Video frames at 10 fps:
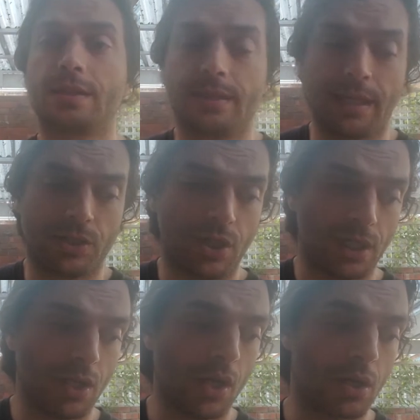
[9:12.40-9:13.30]

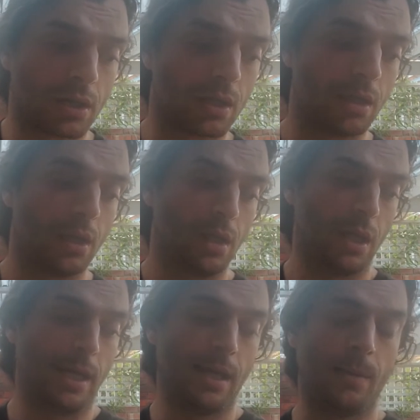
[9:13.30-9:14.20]
attention on
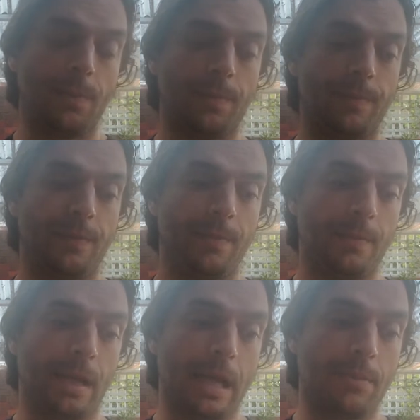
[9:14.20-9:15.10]

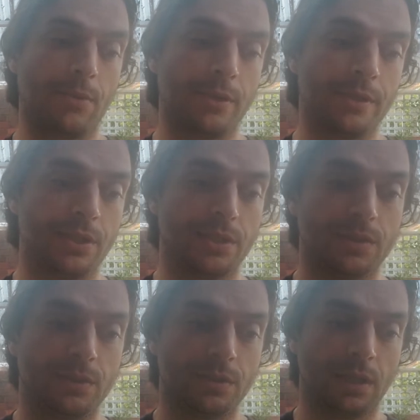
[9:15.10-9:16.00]

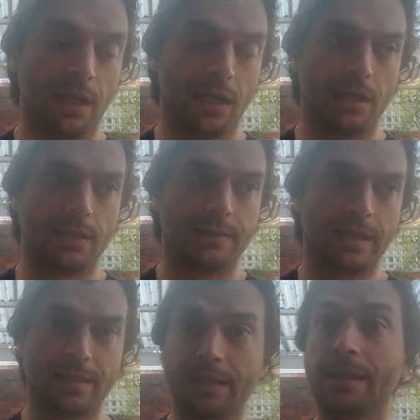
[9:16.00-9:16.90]
Aboriginal
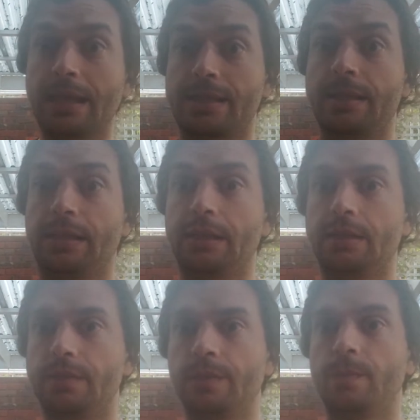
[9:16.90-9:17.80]
deaths in custody,
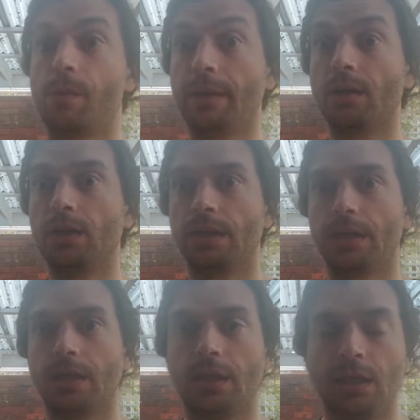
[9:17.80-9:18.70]
is what we call it
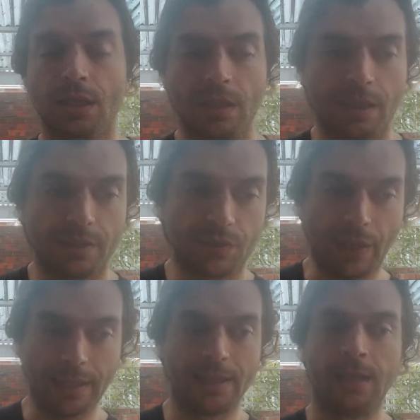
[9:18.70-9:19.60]
here in
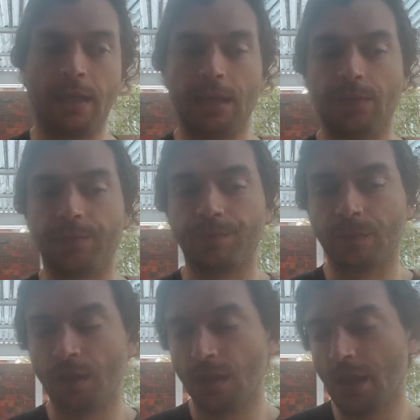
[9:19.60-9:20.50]
Australia.
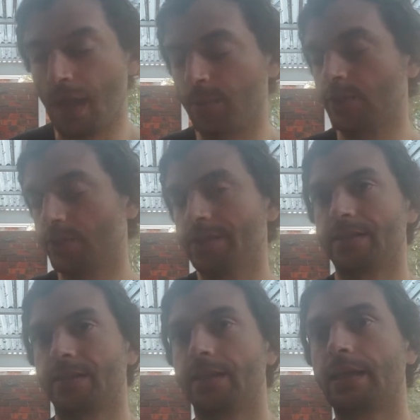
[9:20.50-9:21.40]
Aboriginal
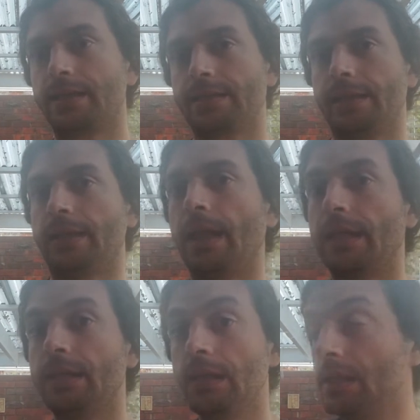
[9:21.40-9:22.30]
deaths in custody,
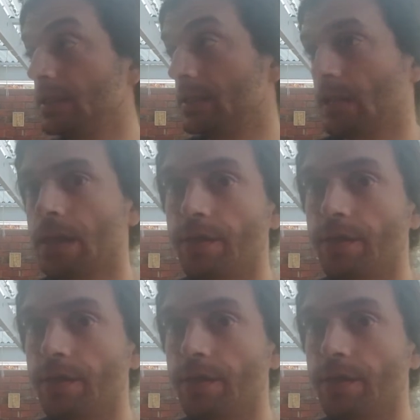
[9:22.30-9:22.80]
and it is a